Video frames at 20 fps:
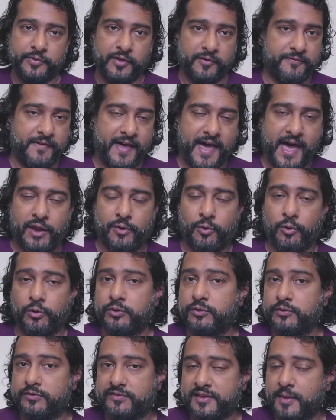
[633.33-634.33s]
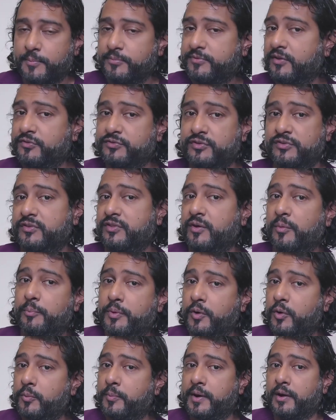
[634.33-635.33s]
fat or stem cells using their
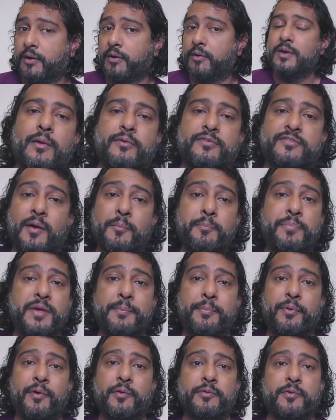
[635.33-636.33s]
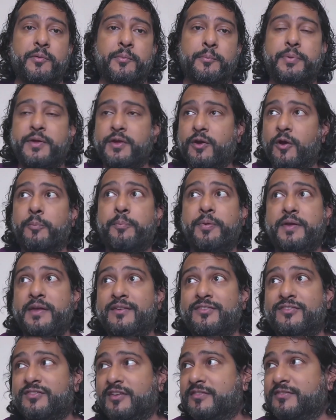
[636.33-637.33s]
bone marrow. Some people, PRP
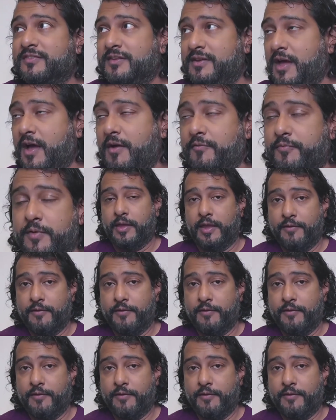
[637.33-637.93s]
is just enough.